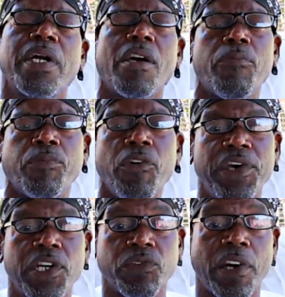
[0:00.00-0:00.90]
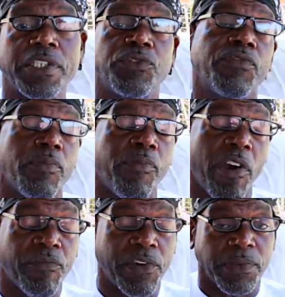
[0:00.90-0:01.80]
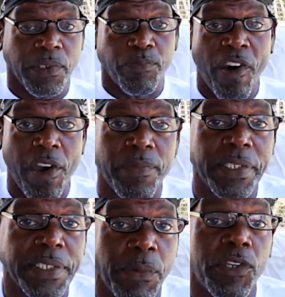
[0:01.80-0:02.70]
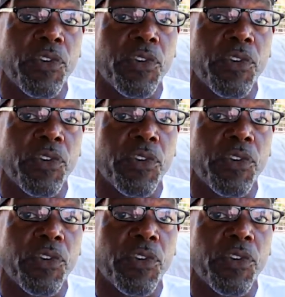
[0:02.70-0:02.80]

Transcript: thing called Boot Hill across the street from Park Village. Apartment. They were